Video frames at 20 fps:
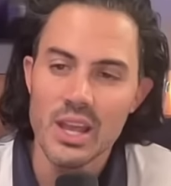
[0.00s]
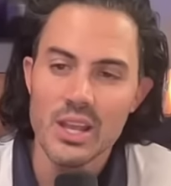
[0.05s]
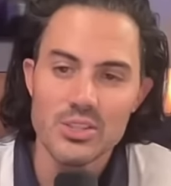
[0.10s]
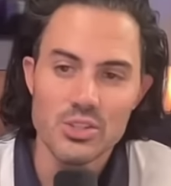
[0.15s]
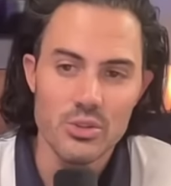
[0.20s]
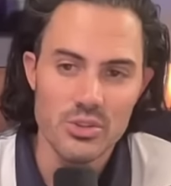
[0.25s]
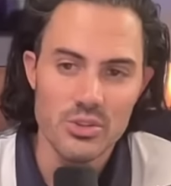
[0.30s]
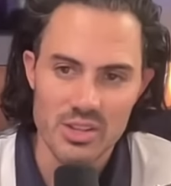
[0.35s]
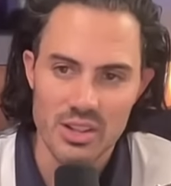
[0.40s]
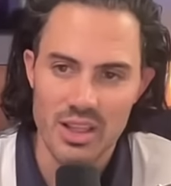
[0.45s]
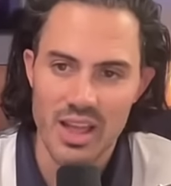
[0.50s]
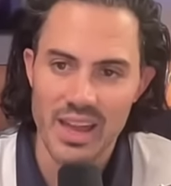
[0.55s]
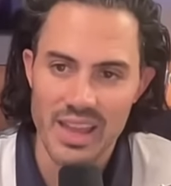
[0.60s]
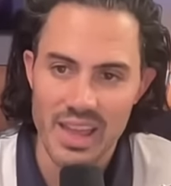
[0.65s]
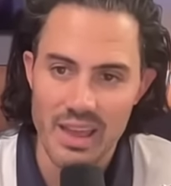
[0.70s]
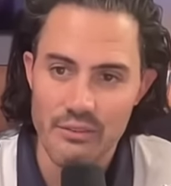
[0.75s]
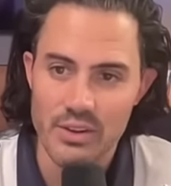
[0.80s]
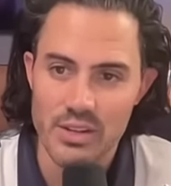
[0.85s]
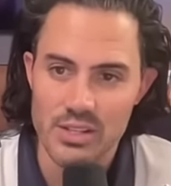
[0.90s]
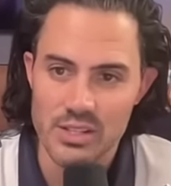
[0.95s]
So there's a lot of
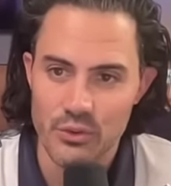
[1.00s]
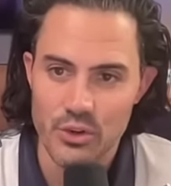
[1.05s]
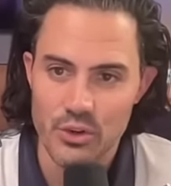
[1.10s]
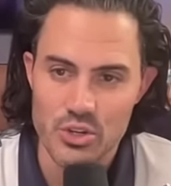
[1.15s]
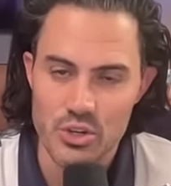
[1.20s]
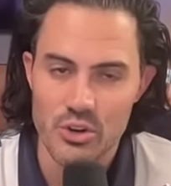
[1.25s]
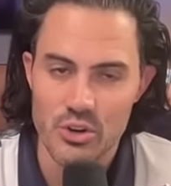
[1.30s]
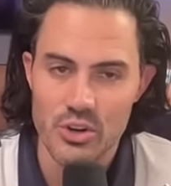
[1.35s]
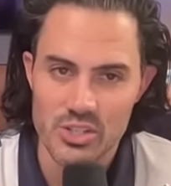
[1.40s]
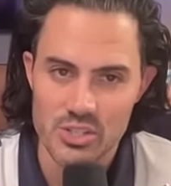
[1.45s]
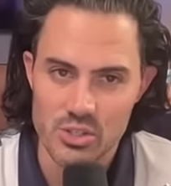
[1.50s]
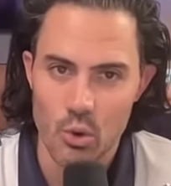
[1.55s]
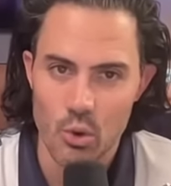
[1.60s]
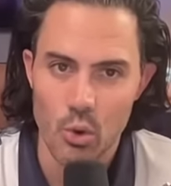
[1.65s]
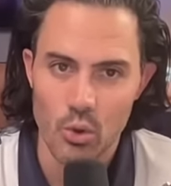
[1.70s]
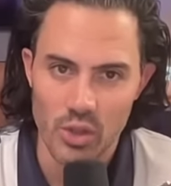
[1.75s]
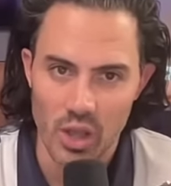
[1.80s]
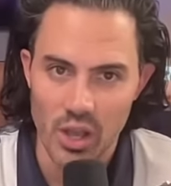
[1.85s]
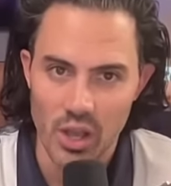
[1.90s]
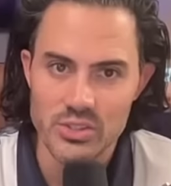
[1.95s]
evidence for juries to
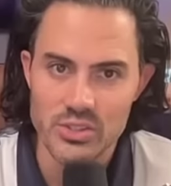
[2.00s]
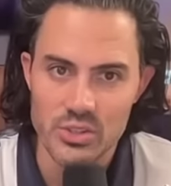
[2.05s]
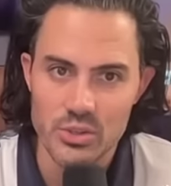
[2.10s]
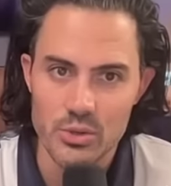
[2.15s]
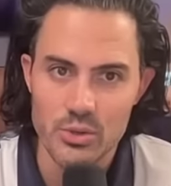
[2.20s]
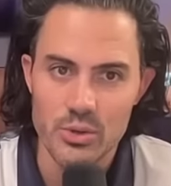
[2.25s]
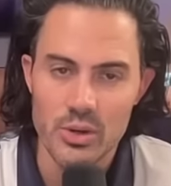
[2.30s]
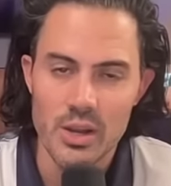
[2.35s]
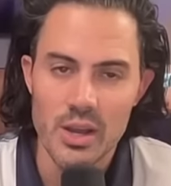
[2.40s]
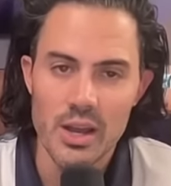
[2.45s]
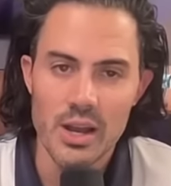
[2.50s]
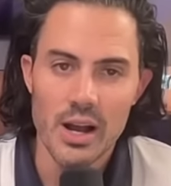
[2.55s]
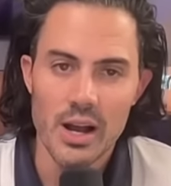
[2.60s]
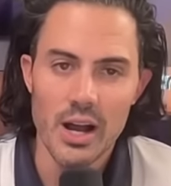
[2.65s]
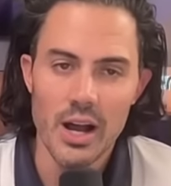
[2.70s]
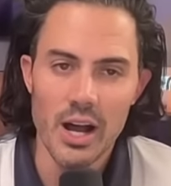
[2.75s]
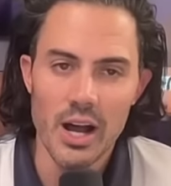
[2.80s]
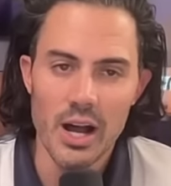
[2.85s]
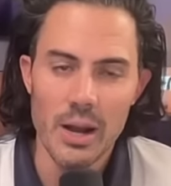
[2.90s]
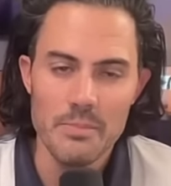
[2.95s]
hold on to.
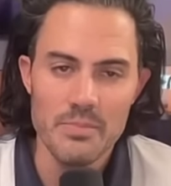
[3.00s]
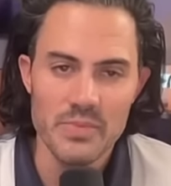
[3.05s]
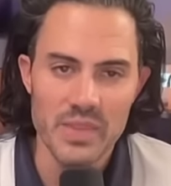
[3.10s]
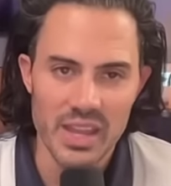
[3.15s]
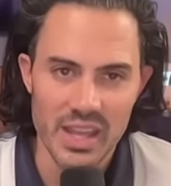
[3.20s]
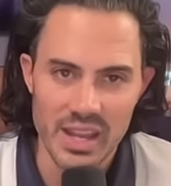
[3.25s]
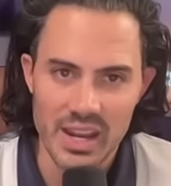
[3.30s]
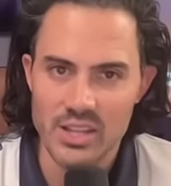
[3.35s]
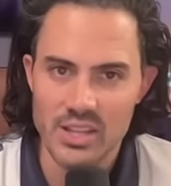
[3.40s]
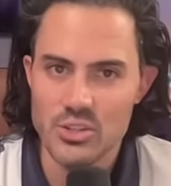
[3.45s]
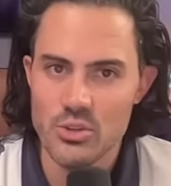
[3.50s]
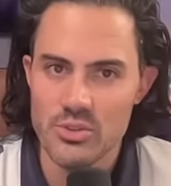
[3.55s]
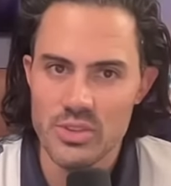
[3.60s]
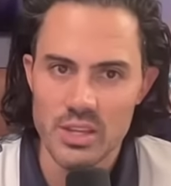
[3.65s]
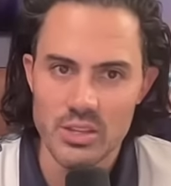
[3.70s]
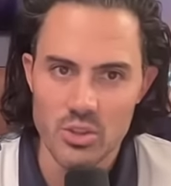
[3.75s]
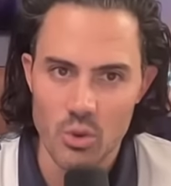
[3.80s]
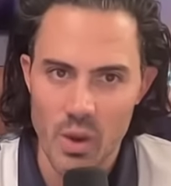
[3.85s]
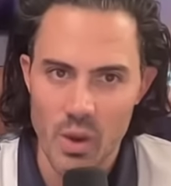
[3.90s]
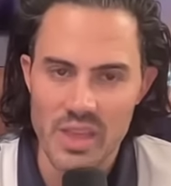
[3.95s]
And I do
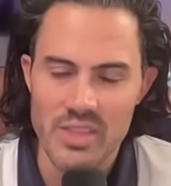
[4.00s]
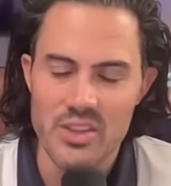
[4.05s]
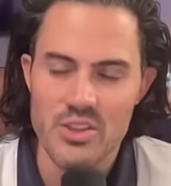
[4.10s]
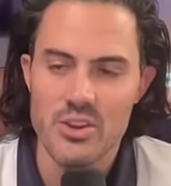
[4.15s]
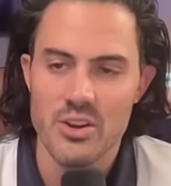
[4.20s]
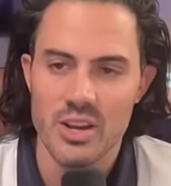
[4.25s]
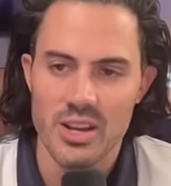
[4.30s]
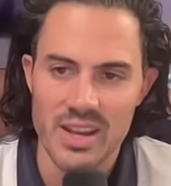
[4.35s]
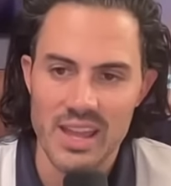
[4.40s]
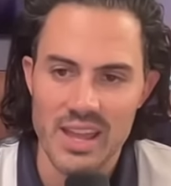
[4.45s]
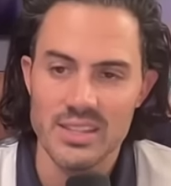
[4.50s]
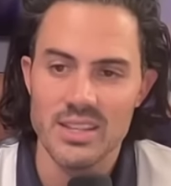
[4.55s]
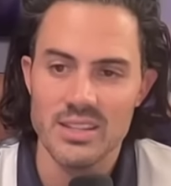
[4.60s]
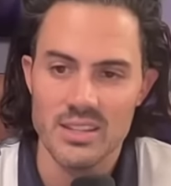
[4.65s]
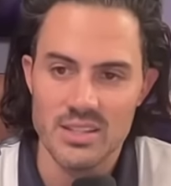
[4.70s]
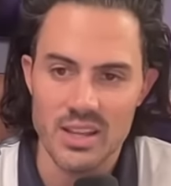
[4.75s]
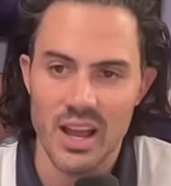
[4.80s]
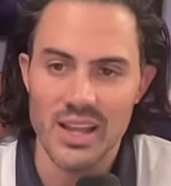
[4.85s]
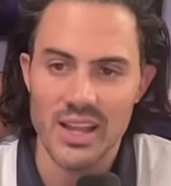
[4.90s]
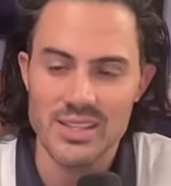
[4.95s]
think the way that you're connecting the
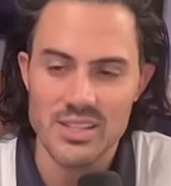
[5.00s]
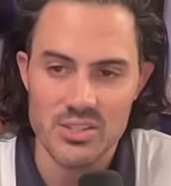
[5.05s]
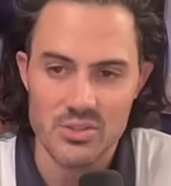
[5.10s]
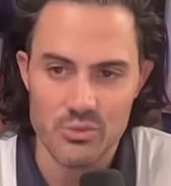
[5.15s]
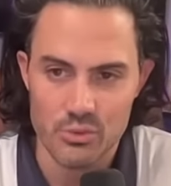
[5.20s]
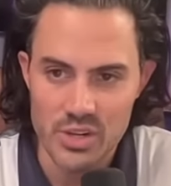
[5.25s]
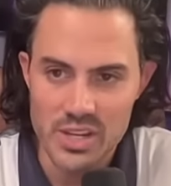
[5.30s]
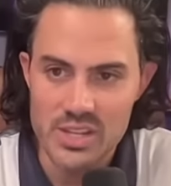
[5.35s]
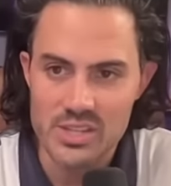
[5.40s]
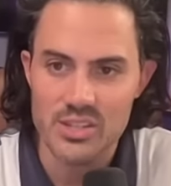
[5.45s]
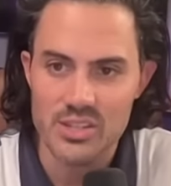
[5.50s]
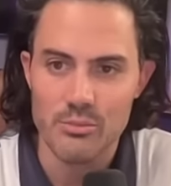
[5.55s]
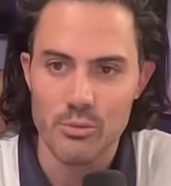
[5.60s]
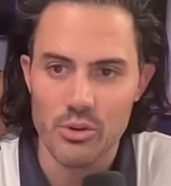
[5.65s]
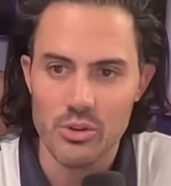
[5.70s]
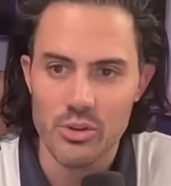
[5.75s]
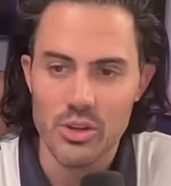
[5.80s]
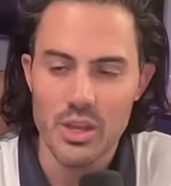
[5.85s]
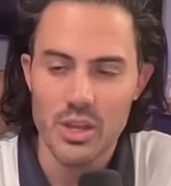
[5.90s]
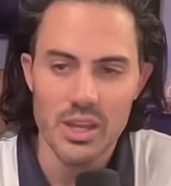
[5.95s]
dots is
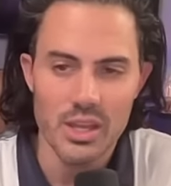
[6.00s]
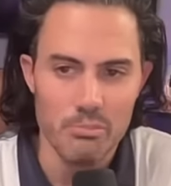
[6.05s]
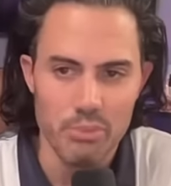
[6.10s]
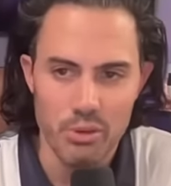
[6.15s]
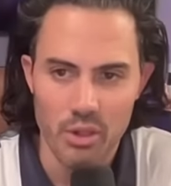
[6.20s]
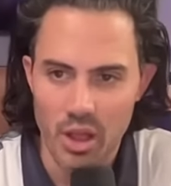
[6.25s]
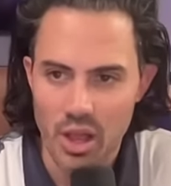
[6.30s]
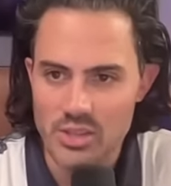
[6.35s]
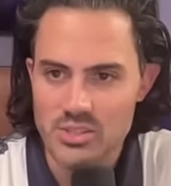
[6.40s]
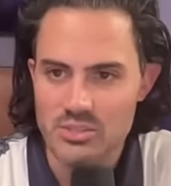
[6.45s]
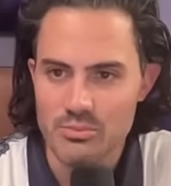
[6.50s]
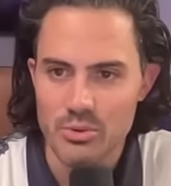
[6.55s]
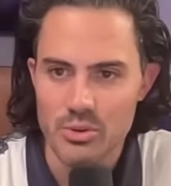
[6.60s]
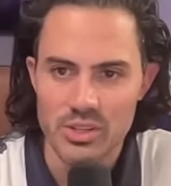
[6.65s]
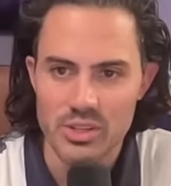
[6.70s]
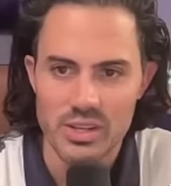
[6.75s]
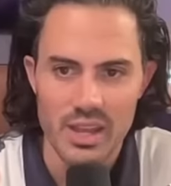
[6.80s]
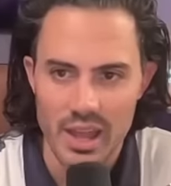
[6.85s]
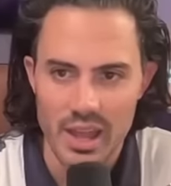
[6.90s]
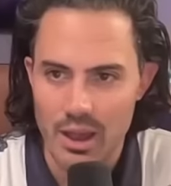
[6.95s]
reasonable and plausible,
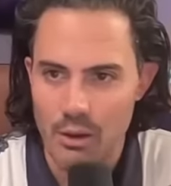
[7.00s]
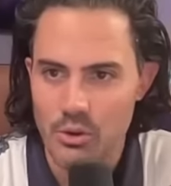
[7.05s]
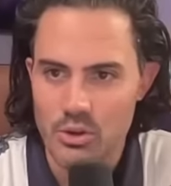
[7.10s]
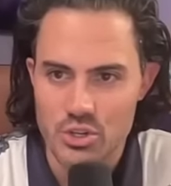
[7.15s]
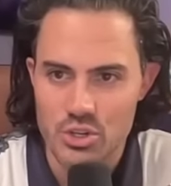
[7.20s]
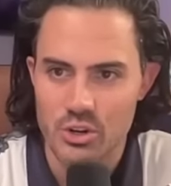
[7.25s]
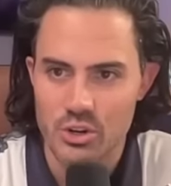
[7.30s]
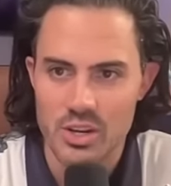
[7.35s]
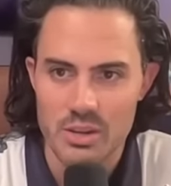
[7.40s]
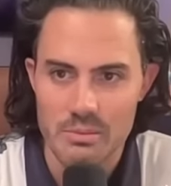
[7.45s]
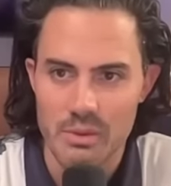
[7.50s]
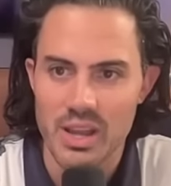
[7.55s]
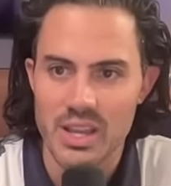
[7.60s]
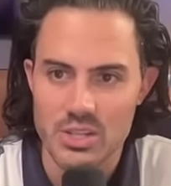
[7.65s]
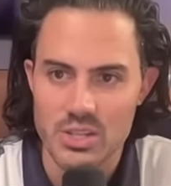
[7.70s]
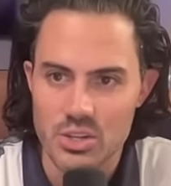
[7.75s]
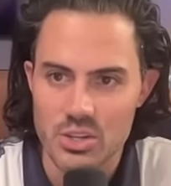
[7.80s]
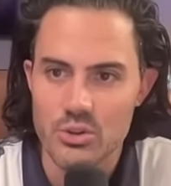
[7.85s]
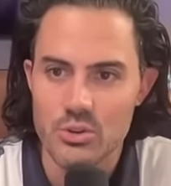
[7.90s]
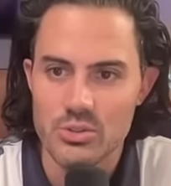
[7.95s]
and how a jury
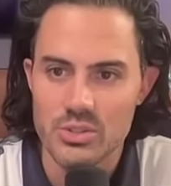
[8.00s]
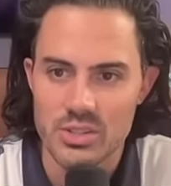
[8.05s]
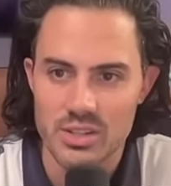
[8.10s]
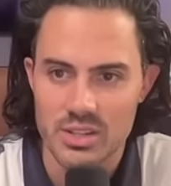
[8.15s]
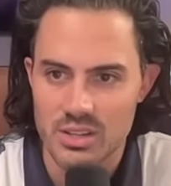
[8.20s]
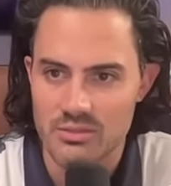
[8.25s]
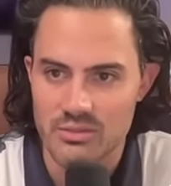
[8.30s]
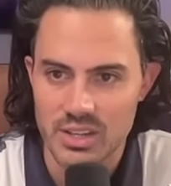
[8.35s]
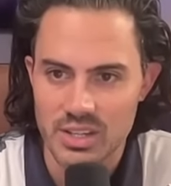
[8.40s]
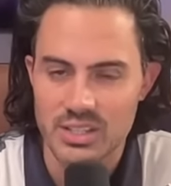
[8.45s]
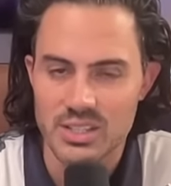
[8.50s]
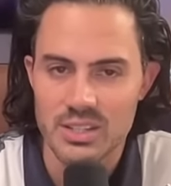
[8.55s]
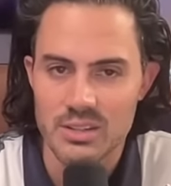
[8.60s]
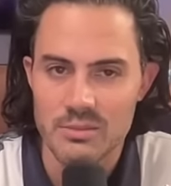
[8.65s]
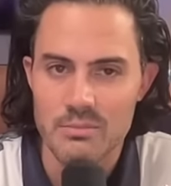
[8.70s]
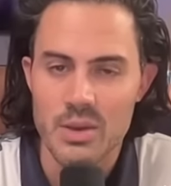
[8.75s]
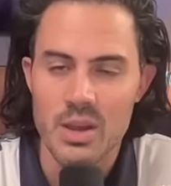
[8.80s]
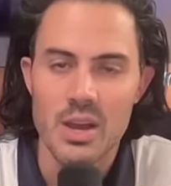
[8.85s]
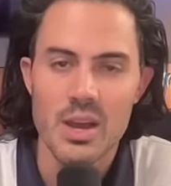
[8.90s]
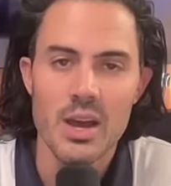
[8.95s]
might do to convict him.